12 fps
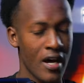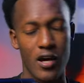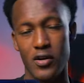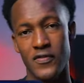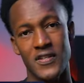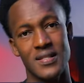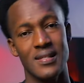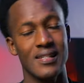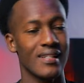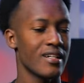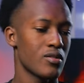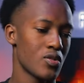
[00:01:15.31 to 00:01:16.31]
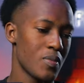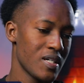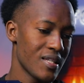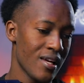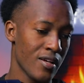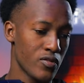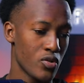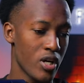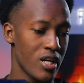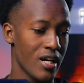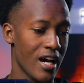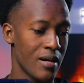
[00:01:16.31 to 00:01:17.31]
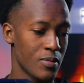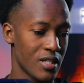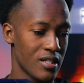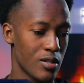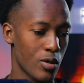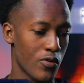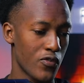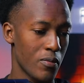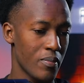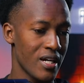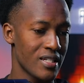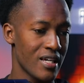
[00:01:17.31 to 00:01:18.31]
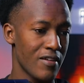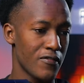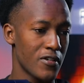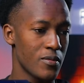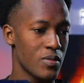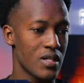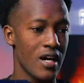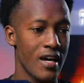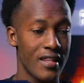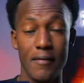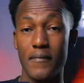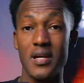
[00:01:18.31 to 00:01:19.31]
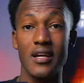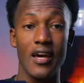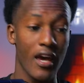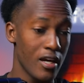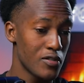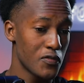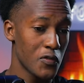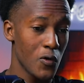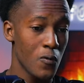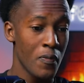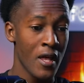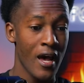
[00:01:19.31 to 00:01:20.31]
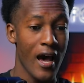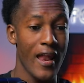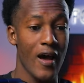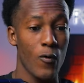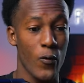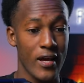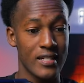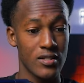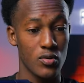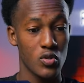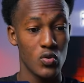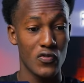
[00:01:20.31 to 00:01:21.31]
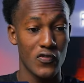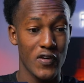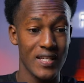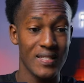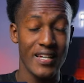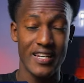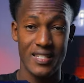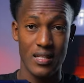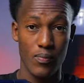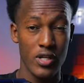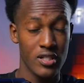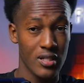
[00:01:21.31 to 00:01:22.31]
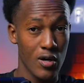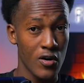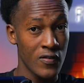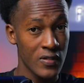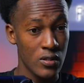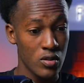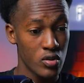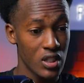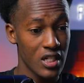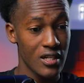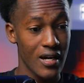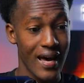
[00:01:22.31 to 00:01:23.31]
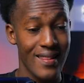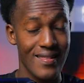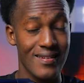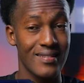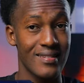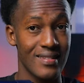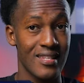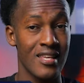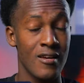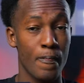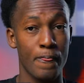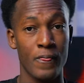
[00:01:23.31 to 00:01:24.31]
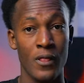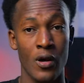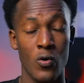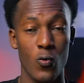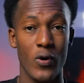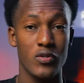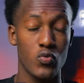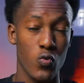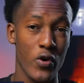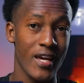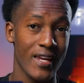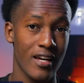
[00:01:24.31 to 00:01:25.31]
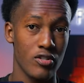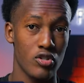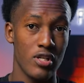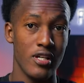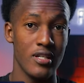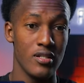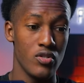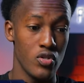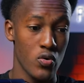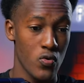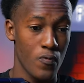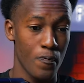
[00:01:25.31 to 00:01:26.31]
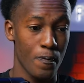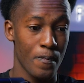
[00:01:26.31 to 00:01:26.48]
And obviously, again, to my style of trading, I'm starting off from bigger time frames, that being H4. And now we are just going to first establish the overall trend and then see what we can actually do.